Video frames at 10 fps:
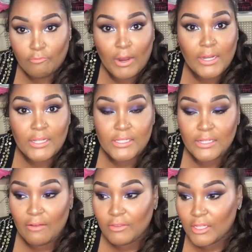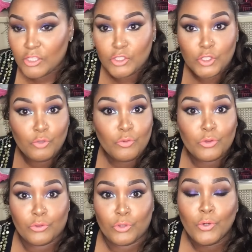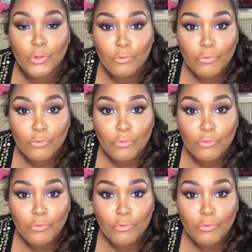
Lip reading: ratings and everything shoot through the